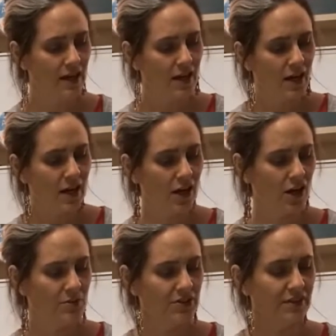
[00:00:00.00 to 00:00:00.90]

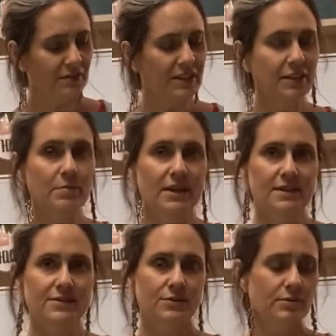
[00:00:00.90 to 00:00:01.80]
You definitely need a
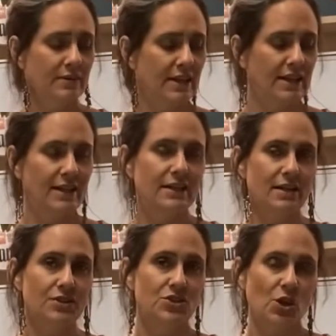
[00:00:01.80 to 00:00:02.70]
pencil and a
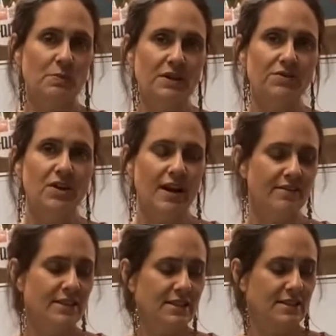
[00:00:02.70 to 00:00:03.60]
Sharpie if you have
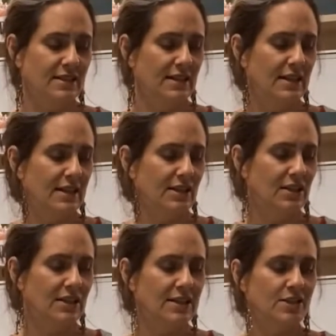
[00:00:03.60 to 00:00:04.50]
it.
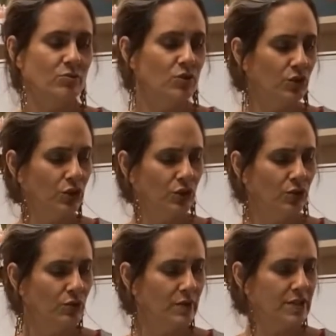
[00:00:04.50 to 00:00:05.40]
You're going to need some
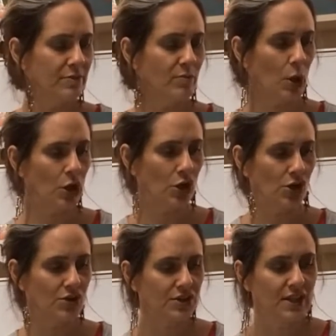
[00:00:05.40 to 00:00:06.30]
glue and some
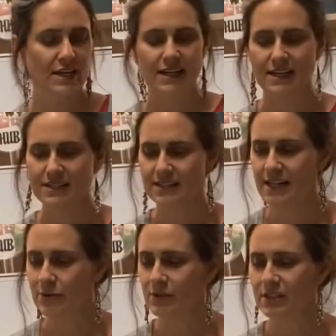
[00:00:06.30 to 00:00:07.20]
markers. And
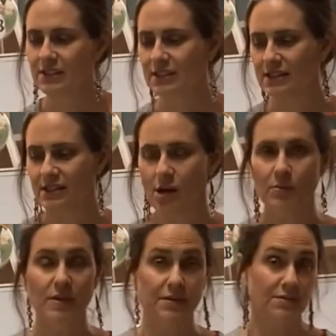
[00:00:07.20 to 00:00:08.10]
today we're going to need a
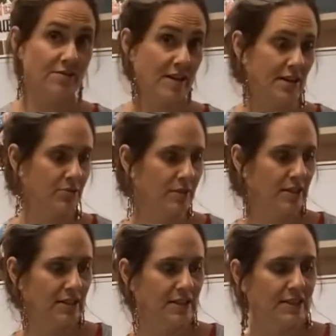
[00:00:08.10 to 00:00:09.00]
couple other things. We're going
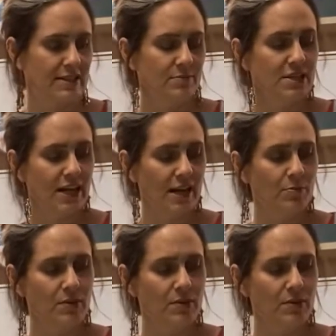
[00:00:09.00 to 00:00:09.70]
to need some tape.